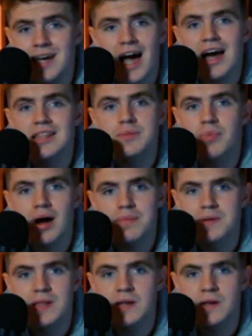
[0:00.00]
highly
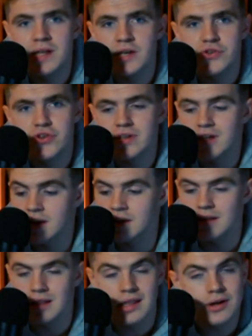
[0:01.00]
populated nation, and it
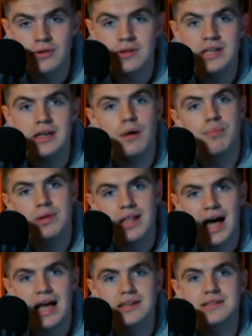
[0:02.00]
literally
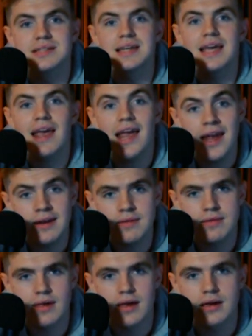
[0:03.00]
applies to
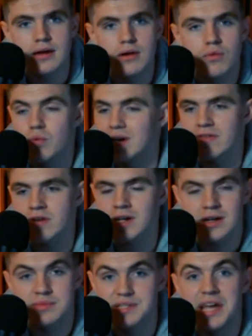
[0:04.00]
anything whenever it
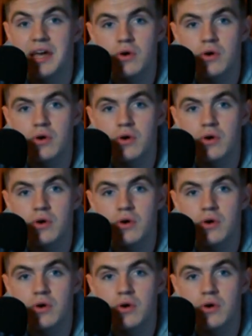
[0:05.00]
comes to